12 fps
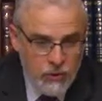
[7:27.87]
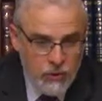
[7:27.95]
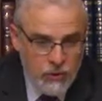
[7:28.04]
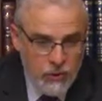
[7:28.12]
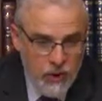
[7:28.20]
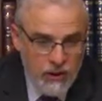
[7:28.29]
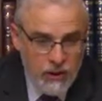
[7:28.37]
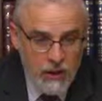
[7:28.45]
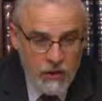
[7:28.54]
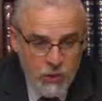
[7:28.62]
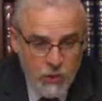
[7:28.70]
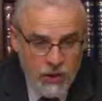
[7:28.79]
you would want to
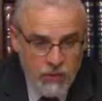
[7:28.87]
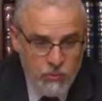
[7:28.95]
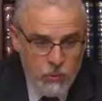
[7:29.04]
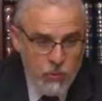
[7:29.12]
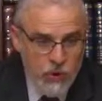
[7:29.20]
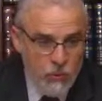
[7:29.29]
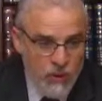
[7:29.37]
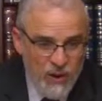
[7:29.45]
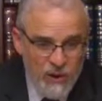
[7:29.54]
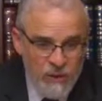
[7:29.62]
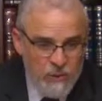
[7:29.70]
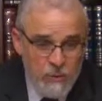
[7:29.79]
ignore him, you'd want to
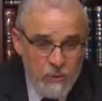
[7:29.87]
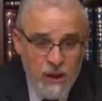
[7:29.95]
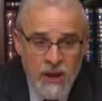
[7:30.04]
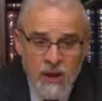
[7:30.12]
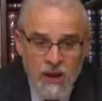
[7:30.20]
run away from him.